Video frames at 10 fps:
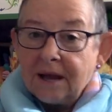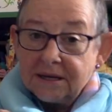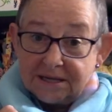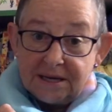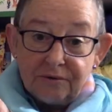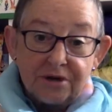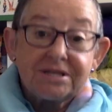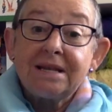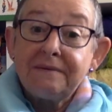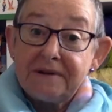I tell you what, it's
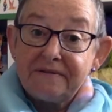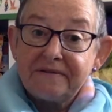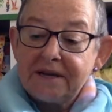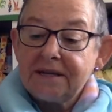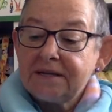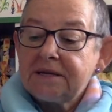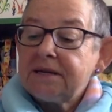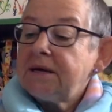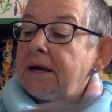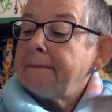a lovely feeling.
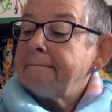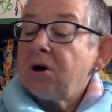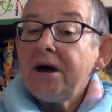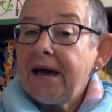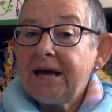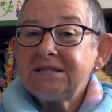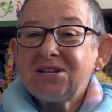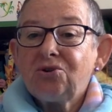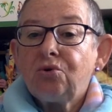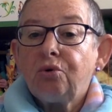My hands
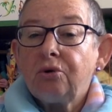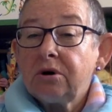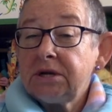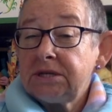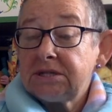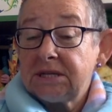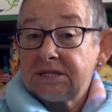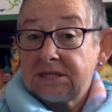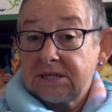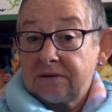are quite
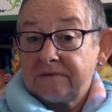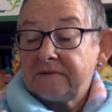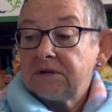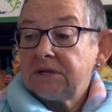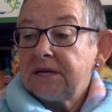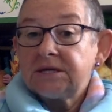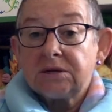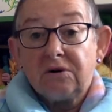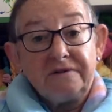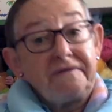sensitive,
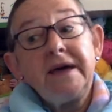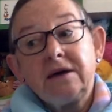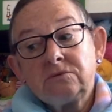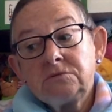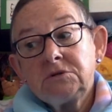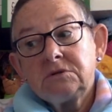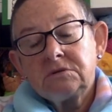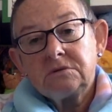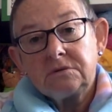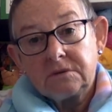so I found
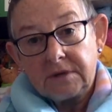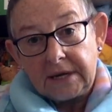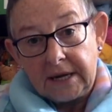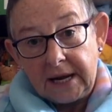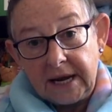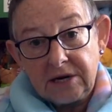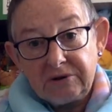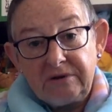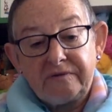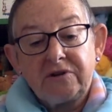hand
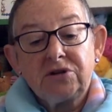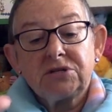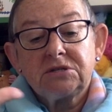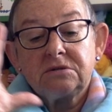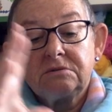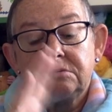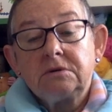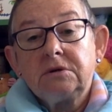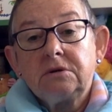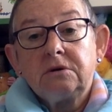cream first,
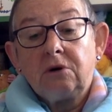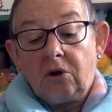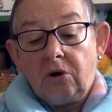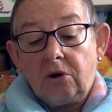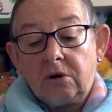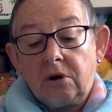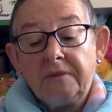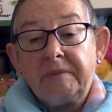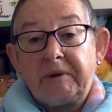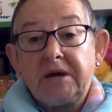on
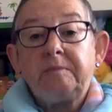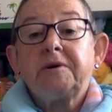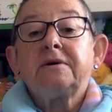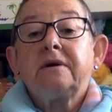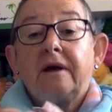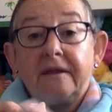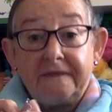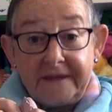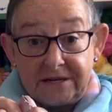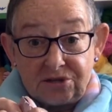the paper,
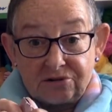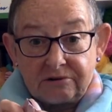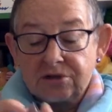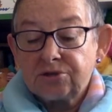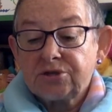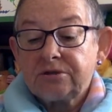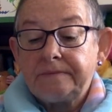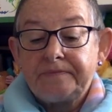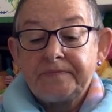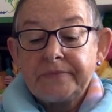then scrunch.
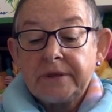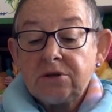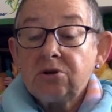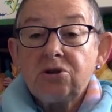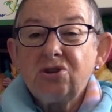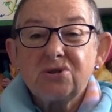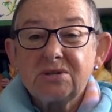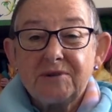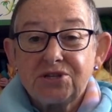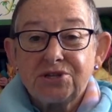You can use as
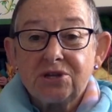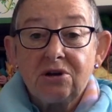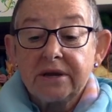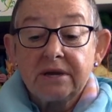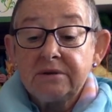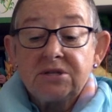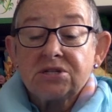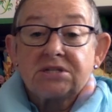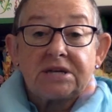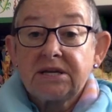much as you like, it
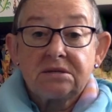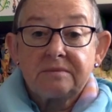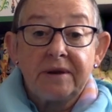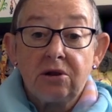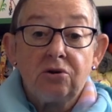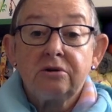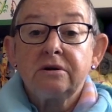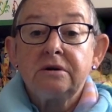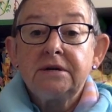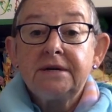just takes a bit
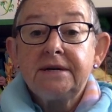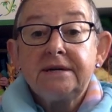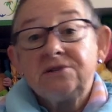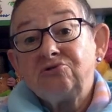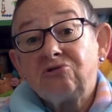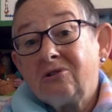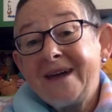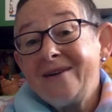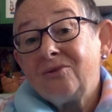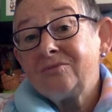longer to
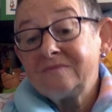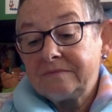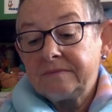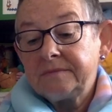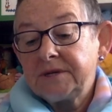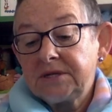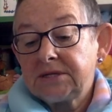dry out, but